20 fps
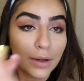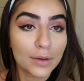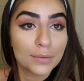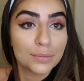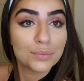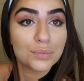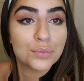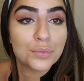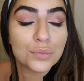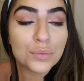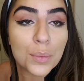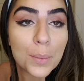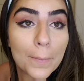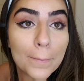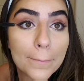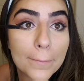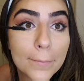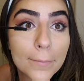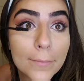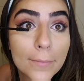
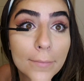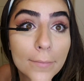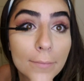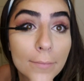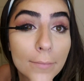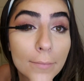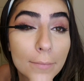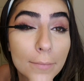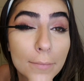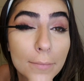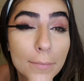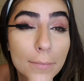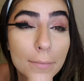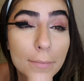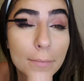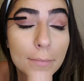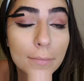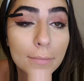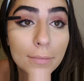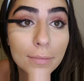
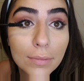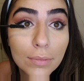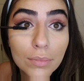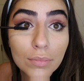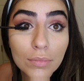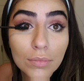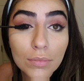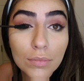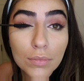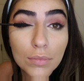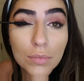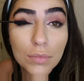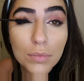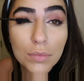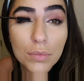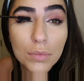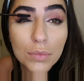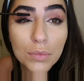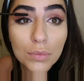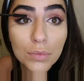
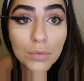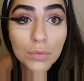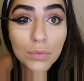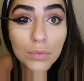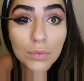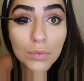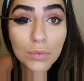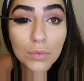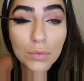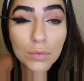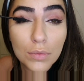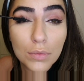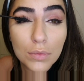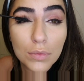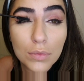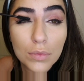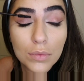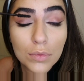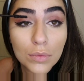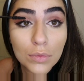
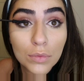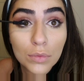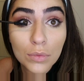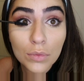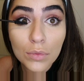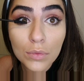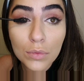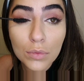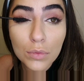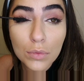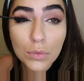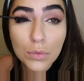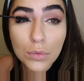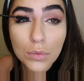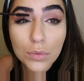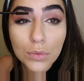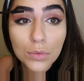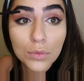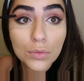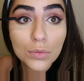
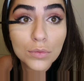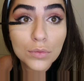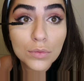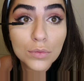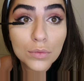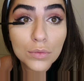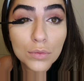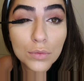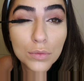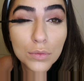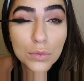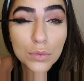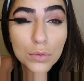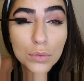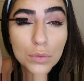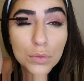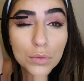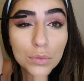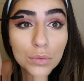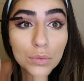
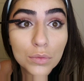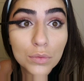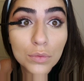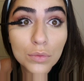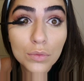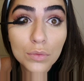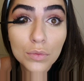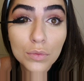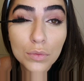No one is speaking in this clip.